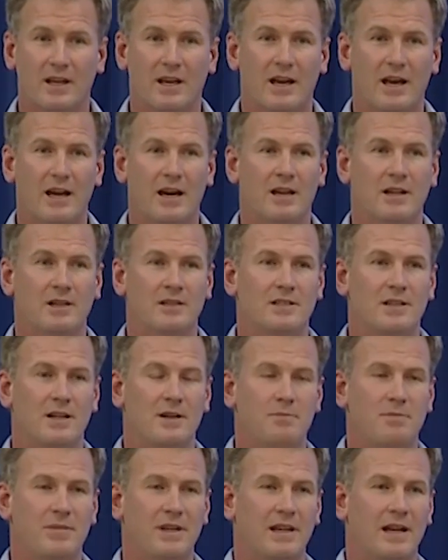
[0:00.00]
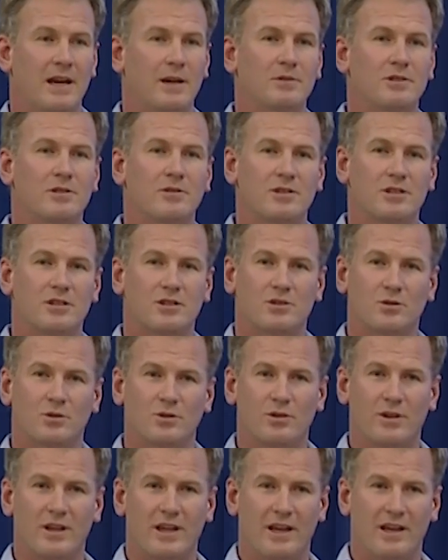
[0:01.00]
and um, being able to
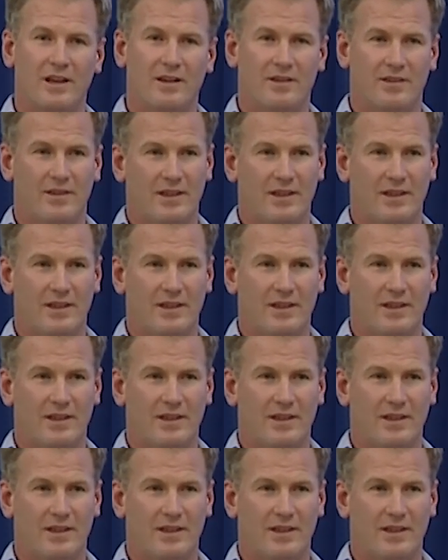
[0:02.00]
restore their,